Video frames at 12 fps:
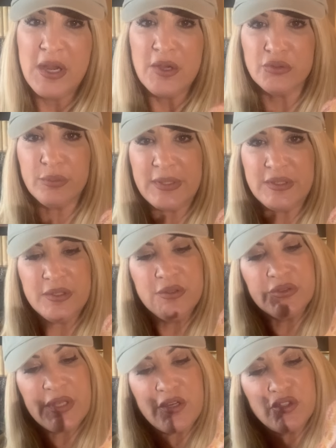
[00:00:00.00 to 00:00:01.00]
So I did
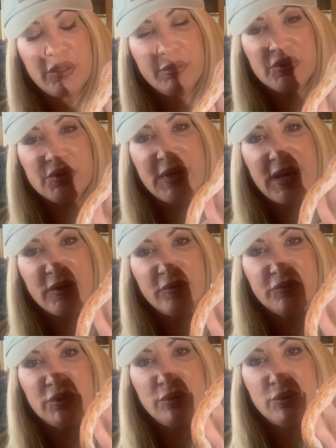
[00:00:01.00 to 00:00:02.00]
say she was
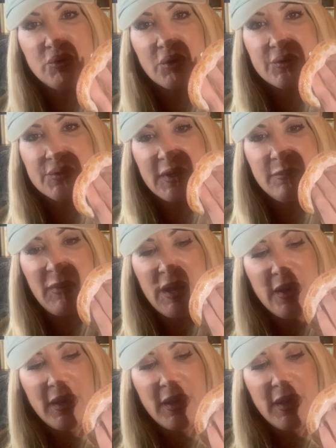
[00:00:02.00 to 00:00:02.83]
native to New Jersey.